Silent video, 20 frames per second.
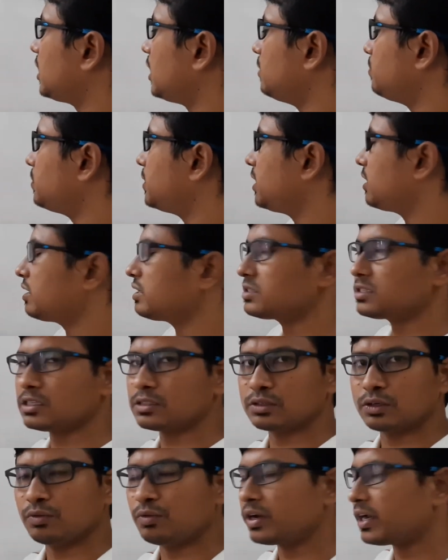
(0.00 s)
IP address
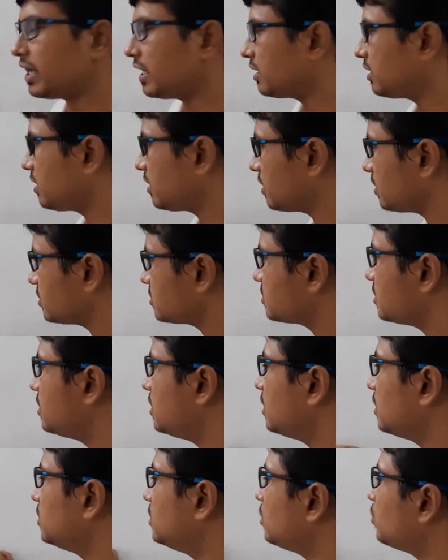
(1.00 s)
as your address,
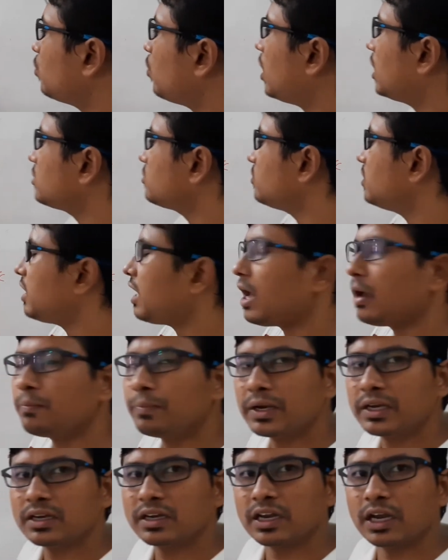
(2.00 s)
then what will
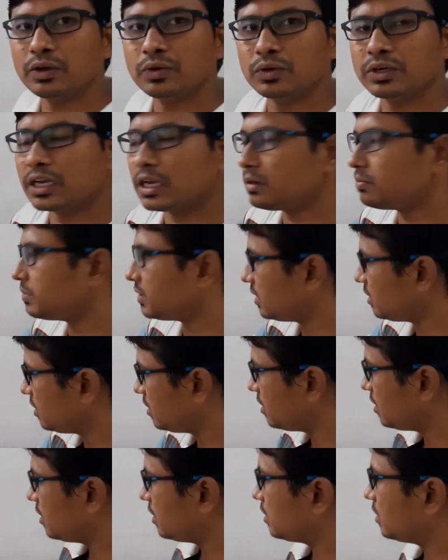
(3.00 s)
happen? Can you tell me?
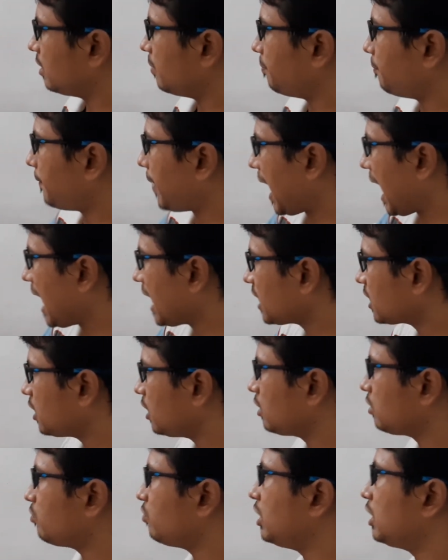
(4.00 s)
The
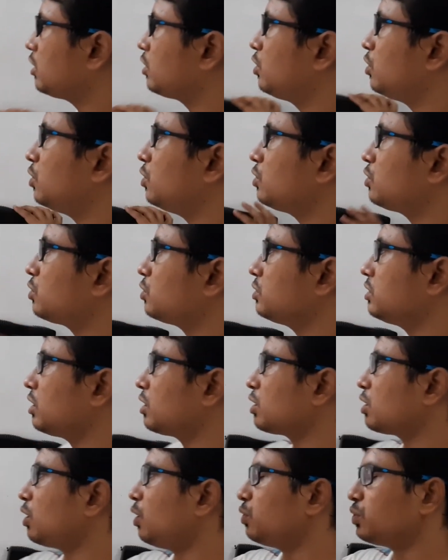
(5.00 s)
packet will go to the
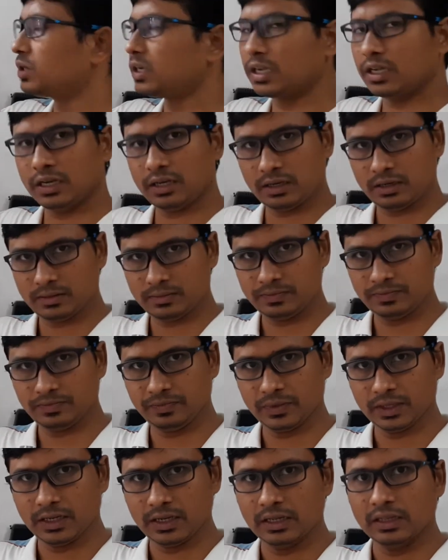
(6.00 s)
router.
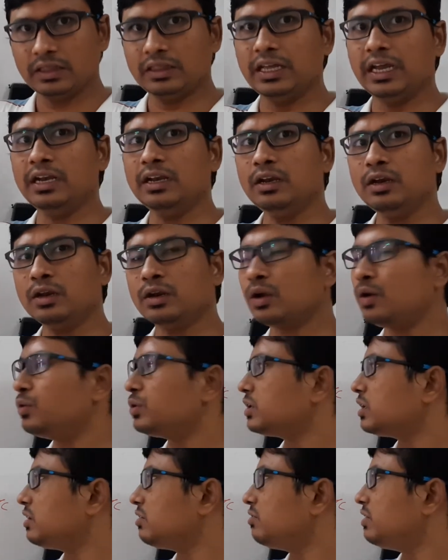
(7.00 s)
Then
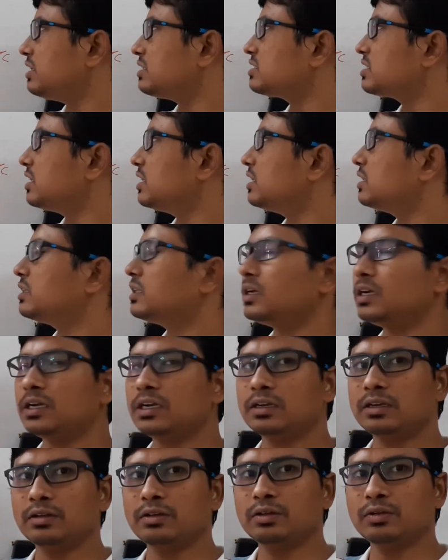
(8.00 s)
router will say
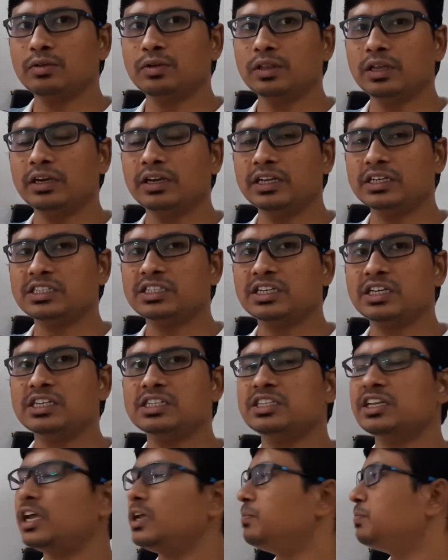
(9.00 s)
that the
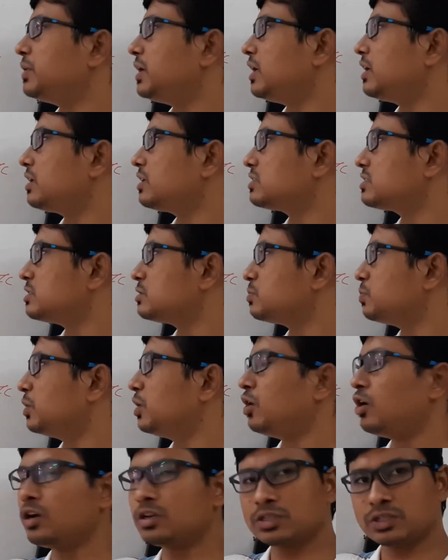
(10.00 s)
destination IP address is
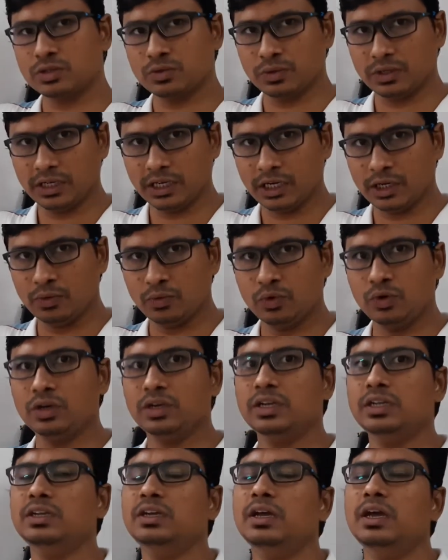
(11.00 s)
belongs to A
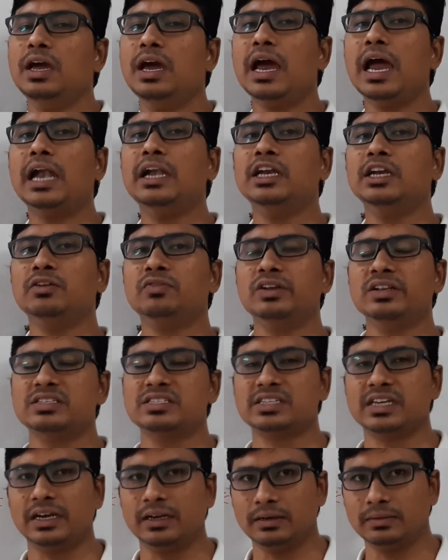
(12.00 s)
only and it will
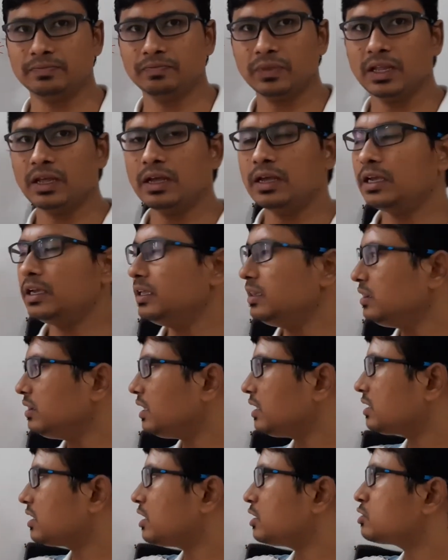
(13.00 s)
send. In
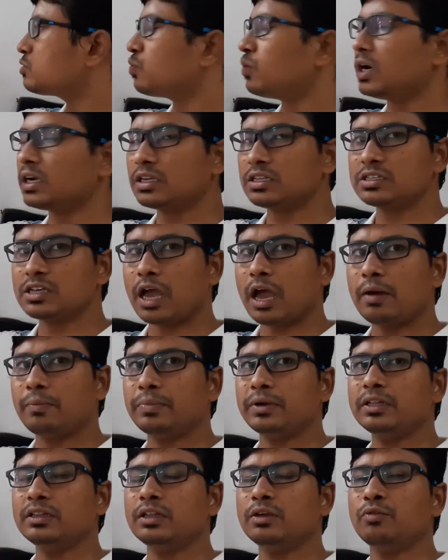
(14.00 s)
that case, what is
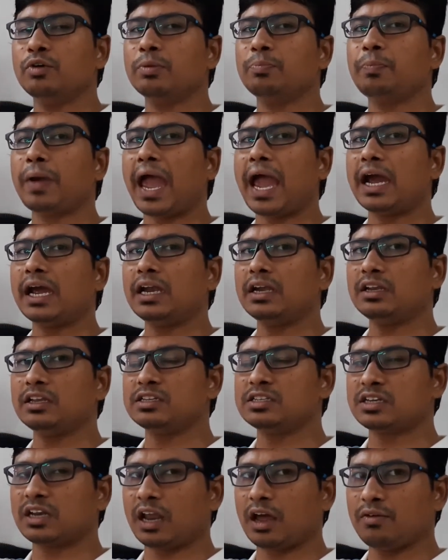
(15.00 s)
happening? Your packet
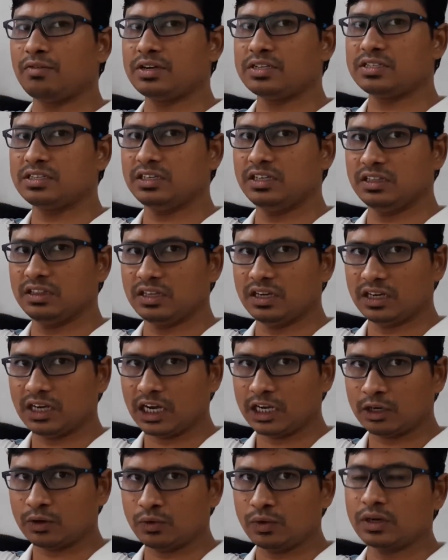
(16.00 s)
is traversing in the
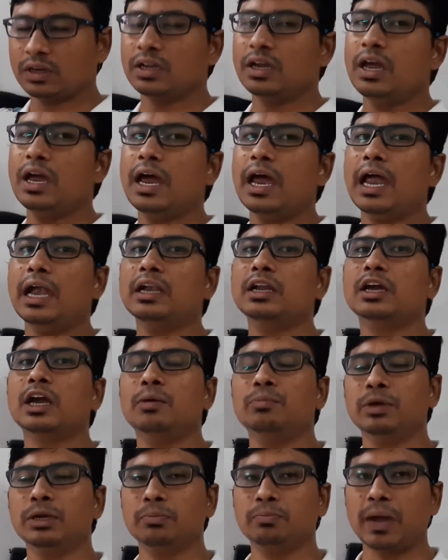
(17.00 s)
network and
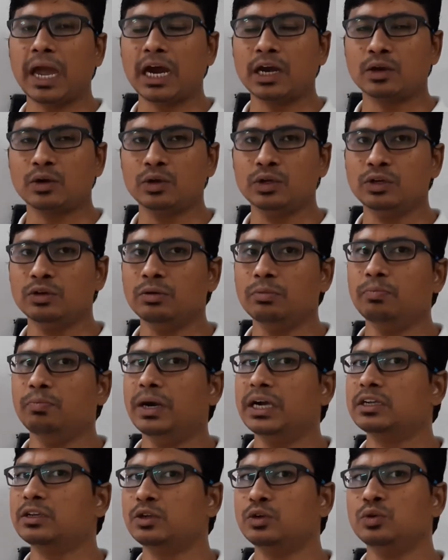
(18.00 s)
coming back to you.
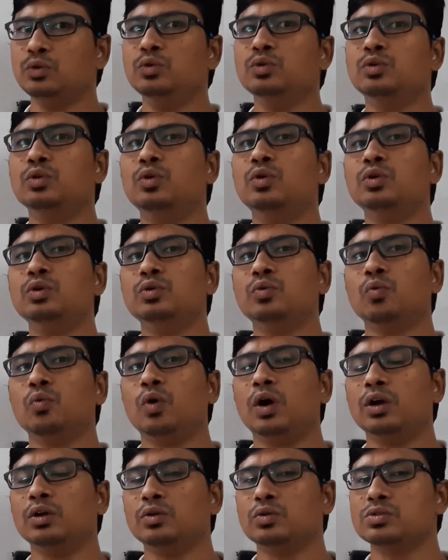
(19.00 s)
But you don't
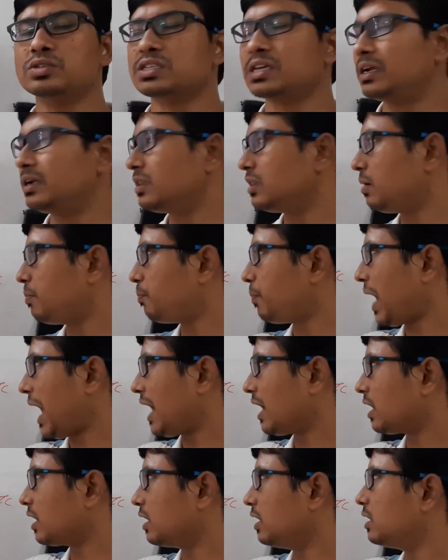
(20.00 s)
want to send the
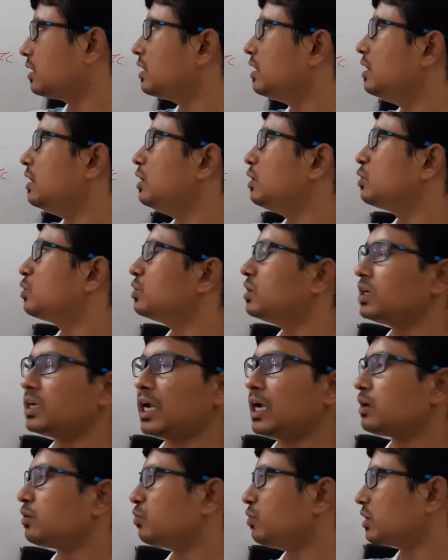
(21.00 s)
packet to the
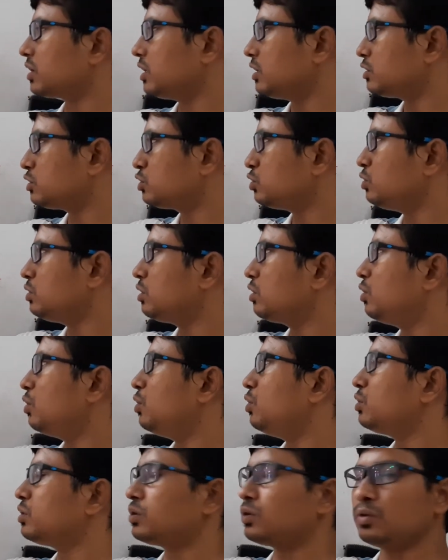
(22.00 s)
network. It should go
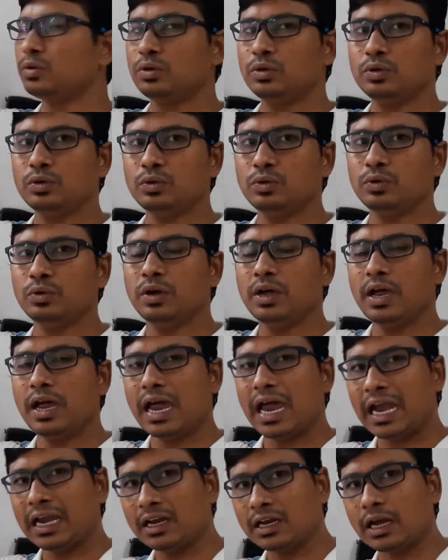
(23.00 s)
to you
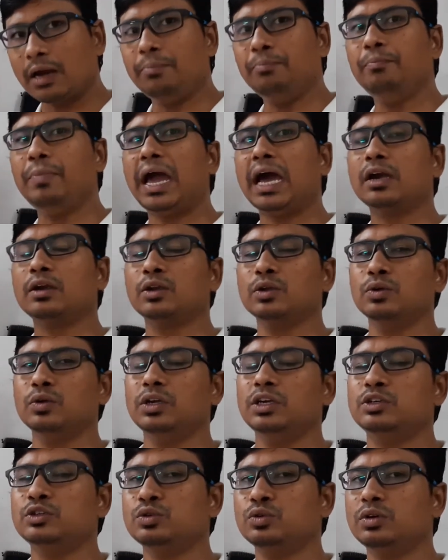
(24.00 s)
and come back to you.
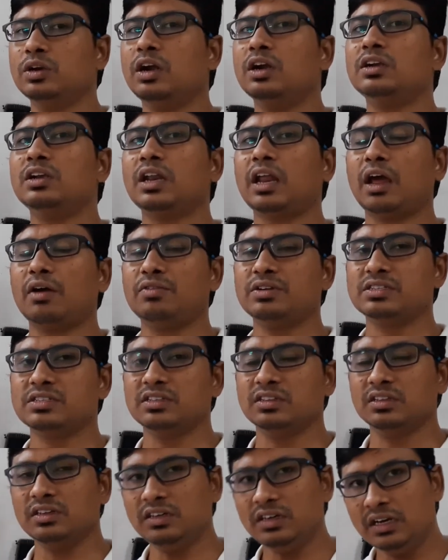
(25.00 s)
It should not traverse
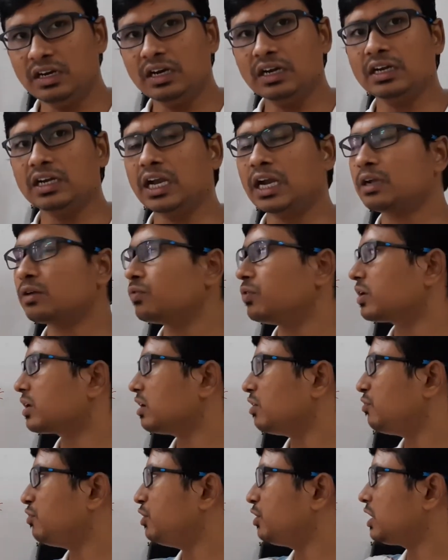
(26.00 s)
in the network.
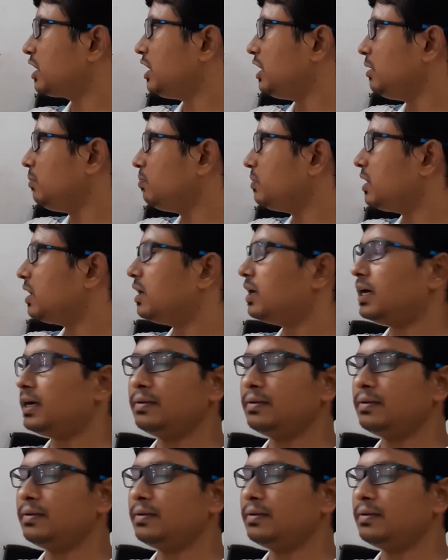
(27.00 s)
If you keep the